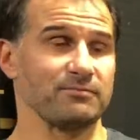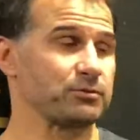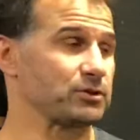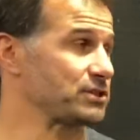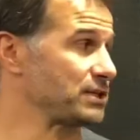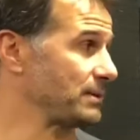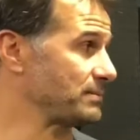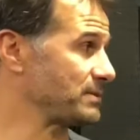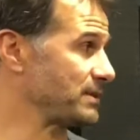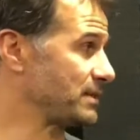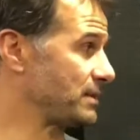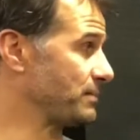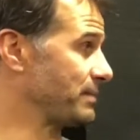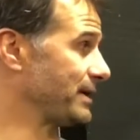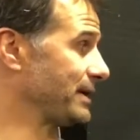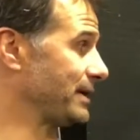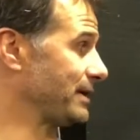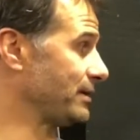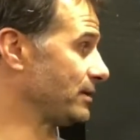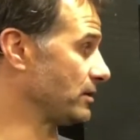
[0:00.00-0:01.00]
push-ups at the
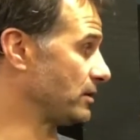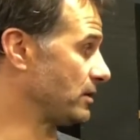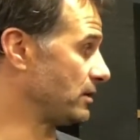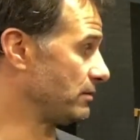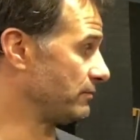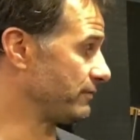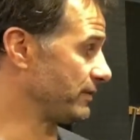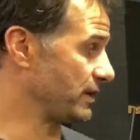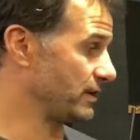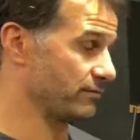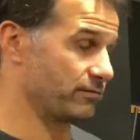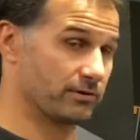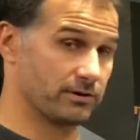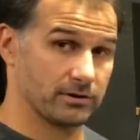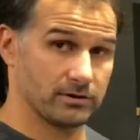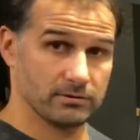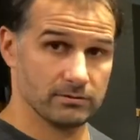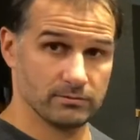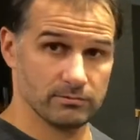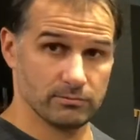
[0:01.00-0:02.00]
beginning of
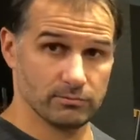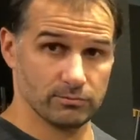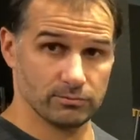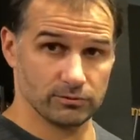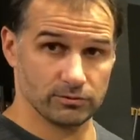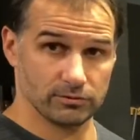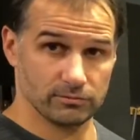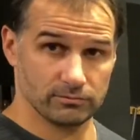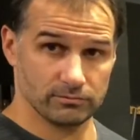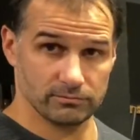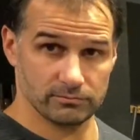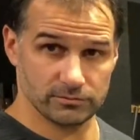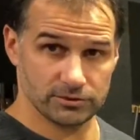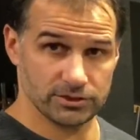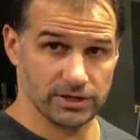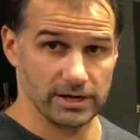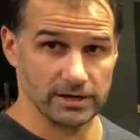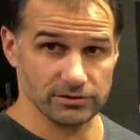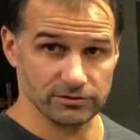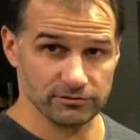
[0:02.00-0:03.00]
every
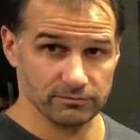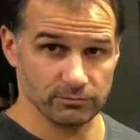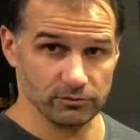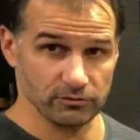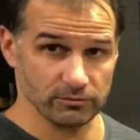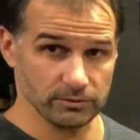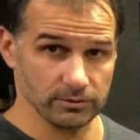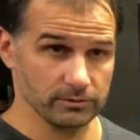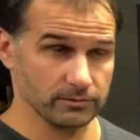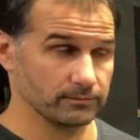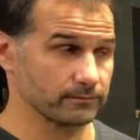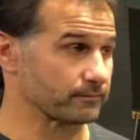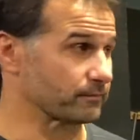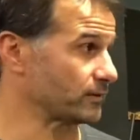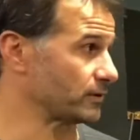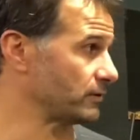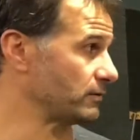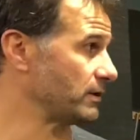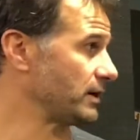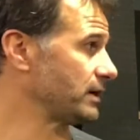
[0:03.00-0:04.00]
change of movement.
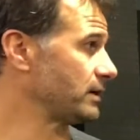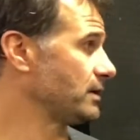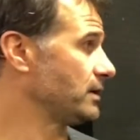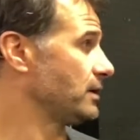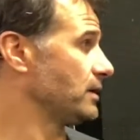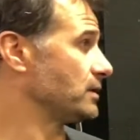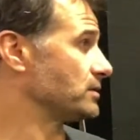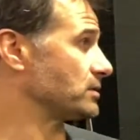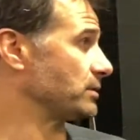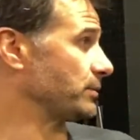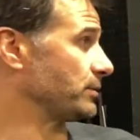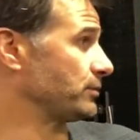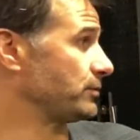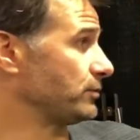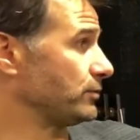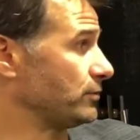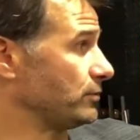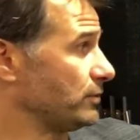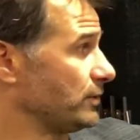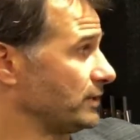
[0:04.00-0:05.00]
All right, so we're going
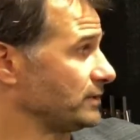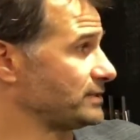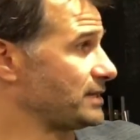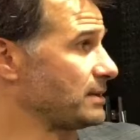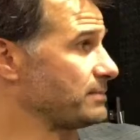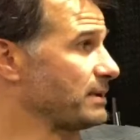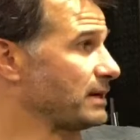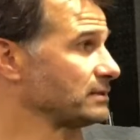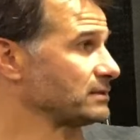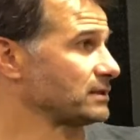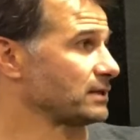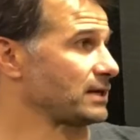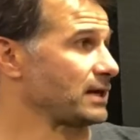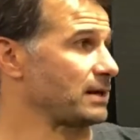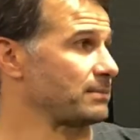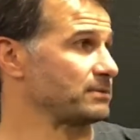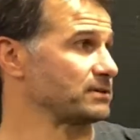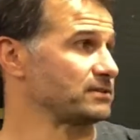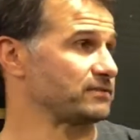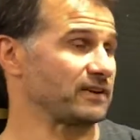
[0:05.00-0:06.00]
to do 10 mountain
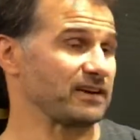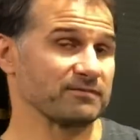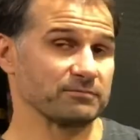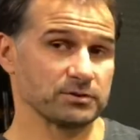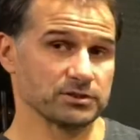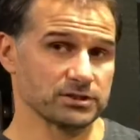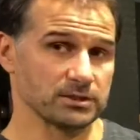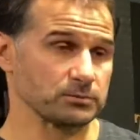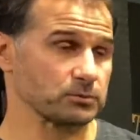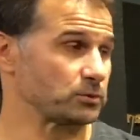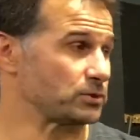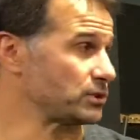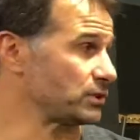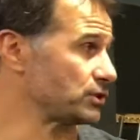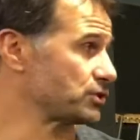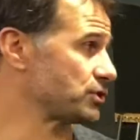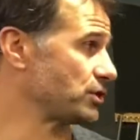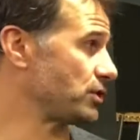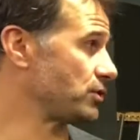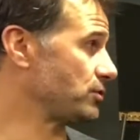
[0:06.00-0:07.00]
climbers, 5 push-ups, which I'll
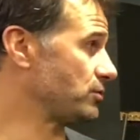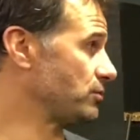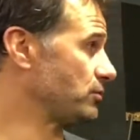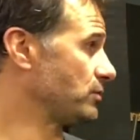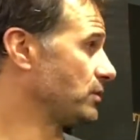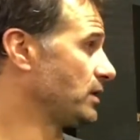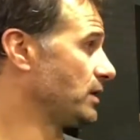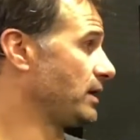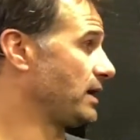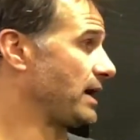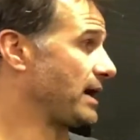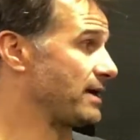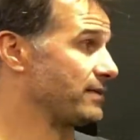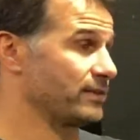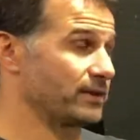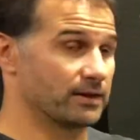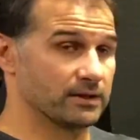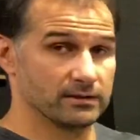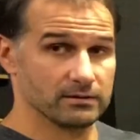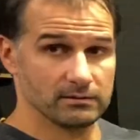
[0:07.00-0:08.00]
show you, and
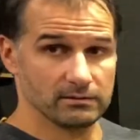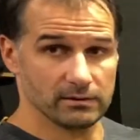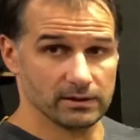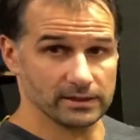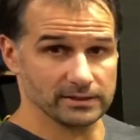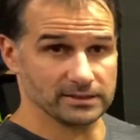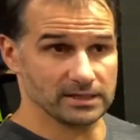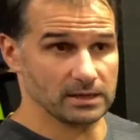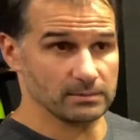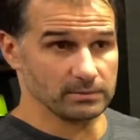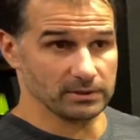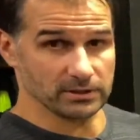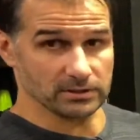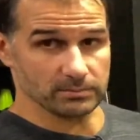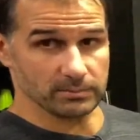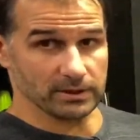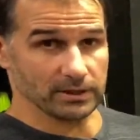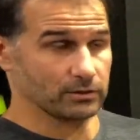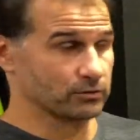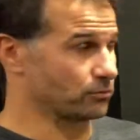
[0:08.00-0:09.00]
then a 10-meter
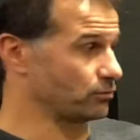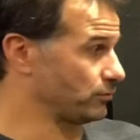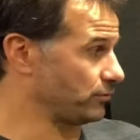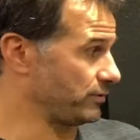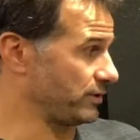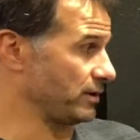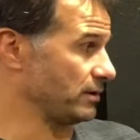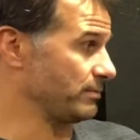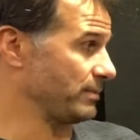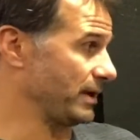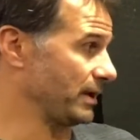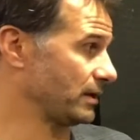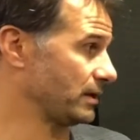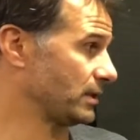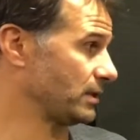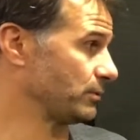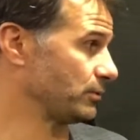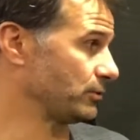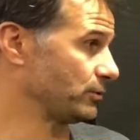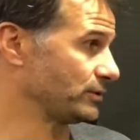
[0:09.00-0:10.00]
bear crawl there and back. And
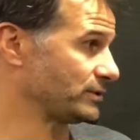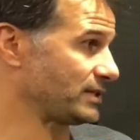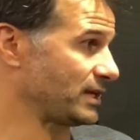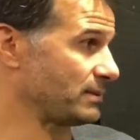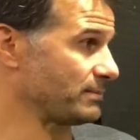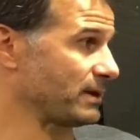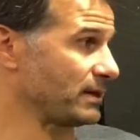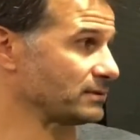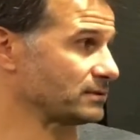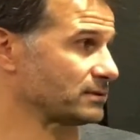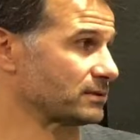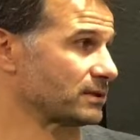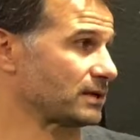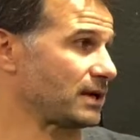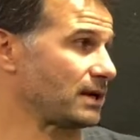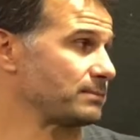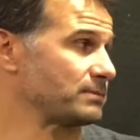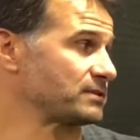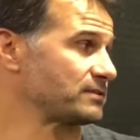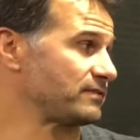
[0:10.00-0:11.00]
then we do 10 mountain
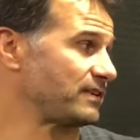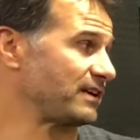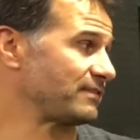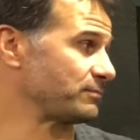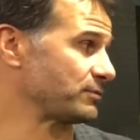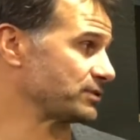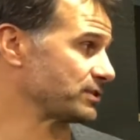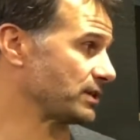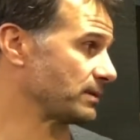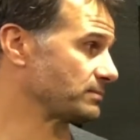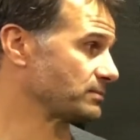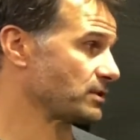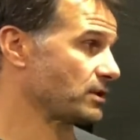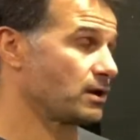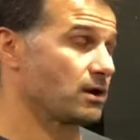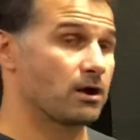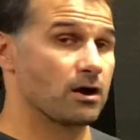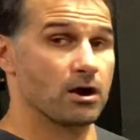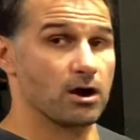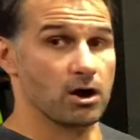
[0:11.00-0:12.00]
climbers, 5 push-ups,
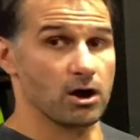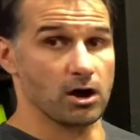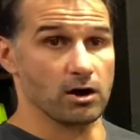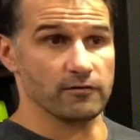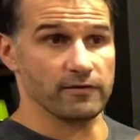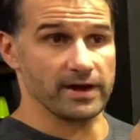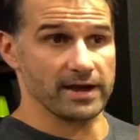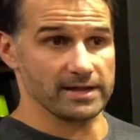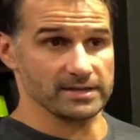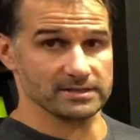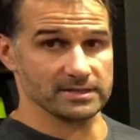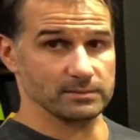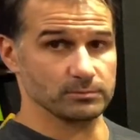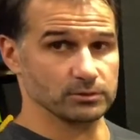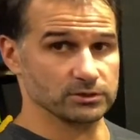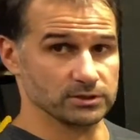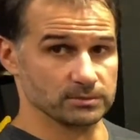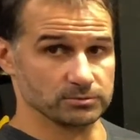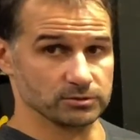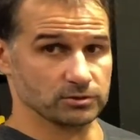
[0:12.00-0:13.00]
half handstand
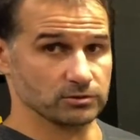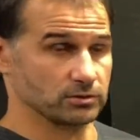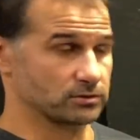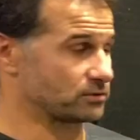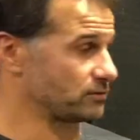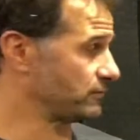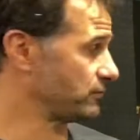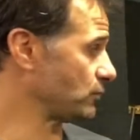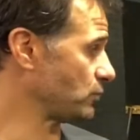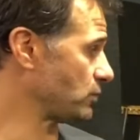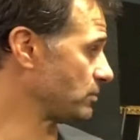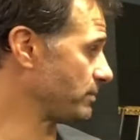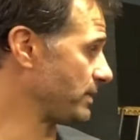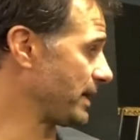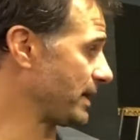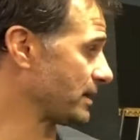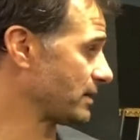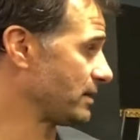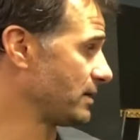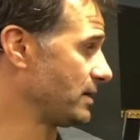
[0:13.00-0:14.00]
push-ups across the floor and
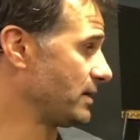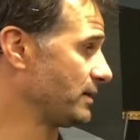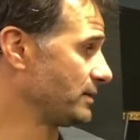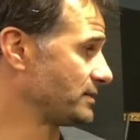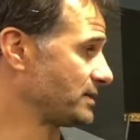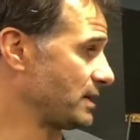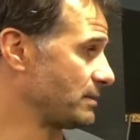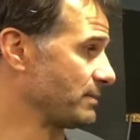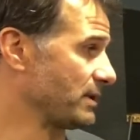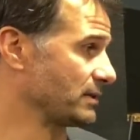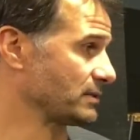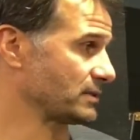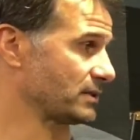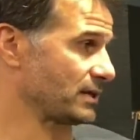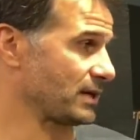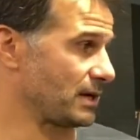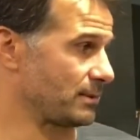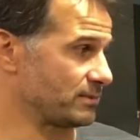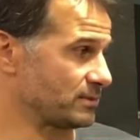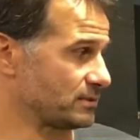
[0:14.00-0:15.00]
back, 10 mountain
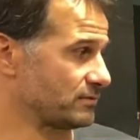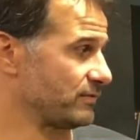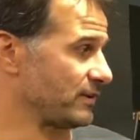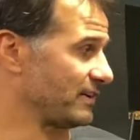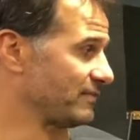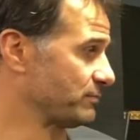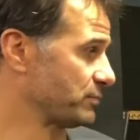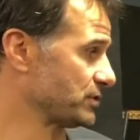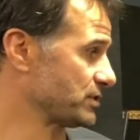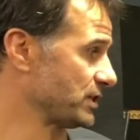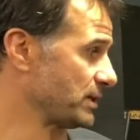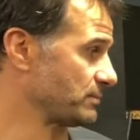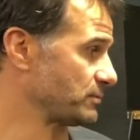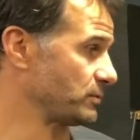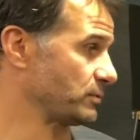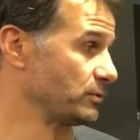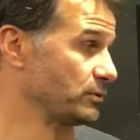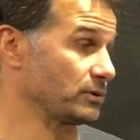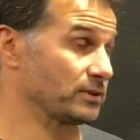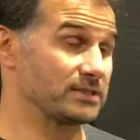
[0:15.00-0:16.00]
climbers, 5 push-ups.
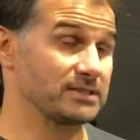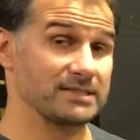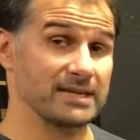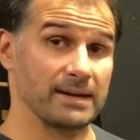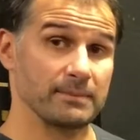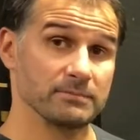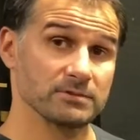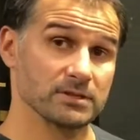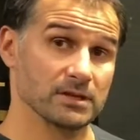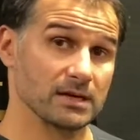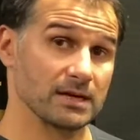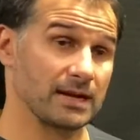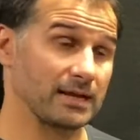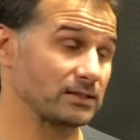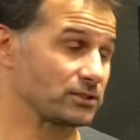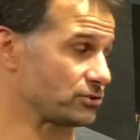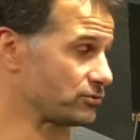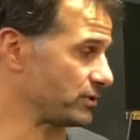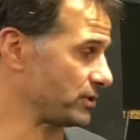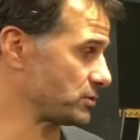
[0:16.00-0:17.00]
We do a Samson lunge
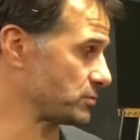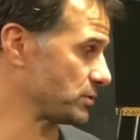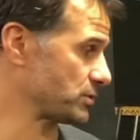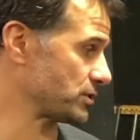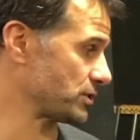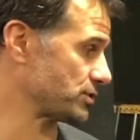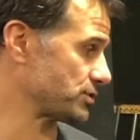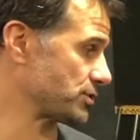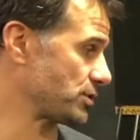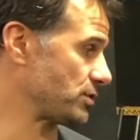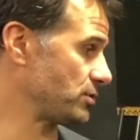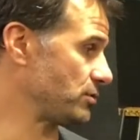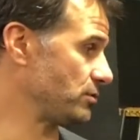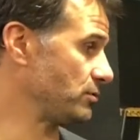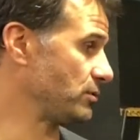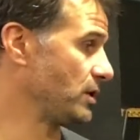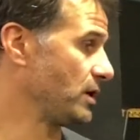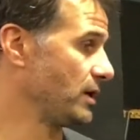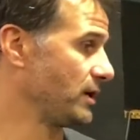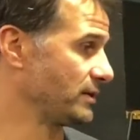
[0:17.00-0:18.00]
stretch, which I'll show you,
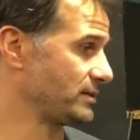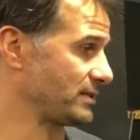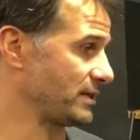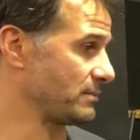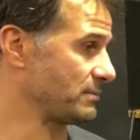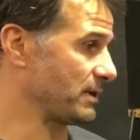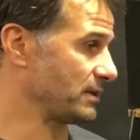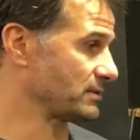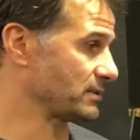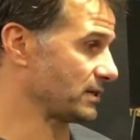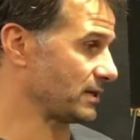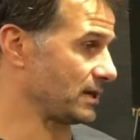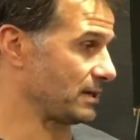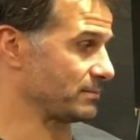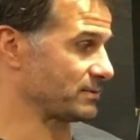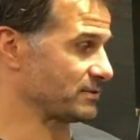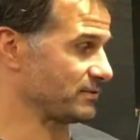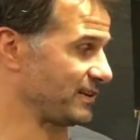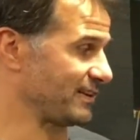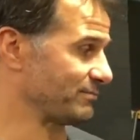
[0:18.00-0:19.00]
10 mountain
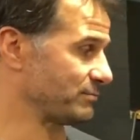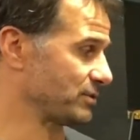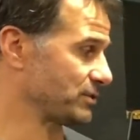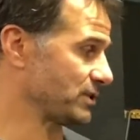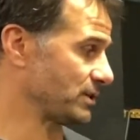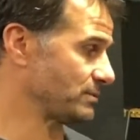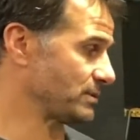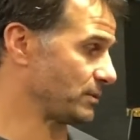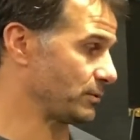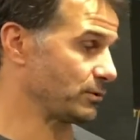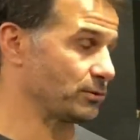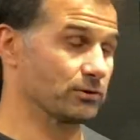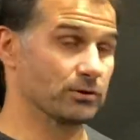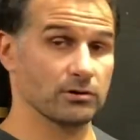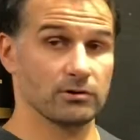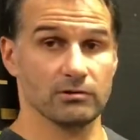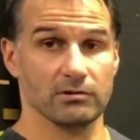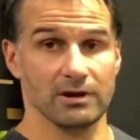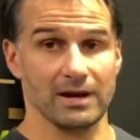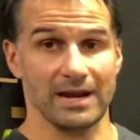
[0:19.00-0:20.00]
climbers, 5 push-ups, and we do a
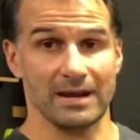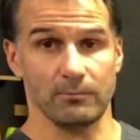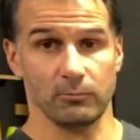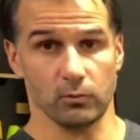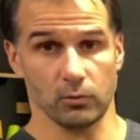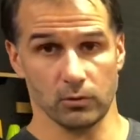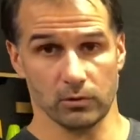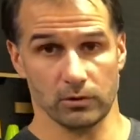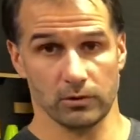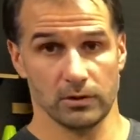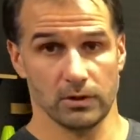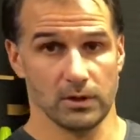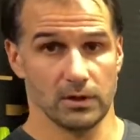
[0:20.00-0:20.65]
crab walk.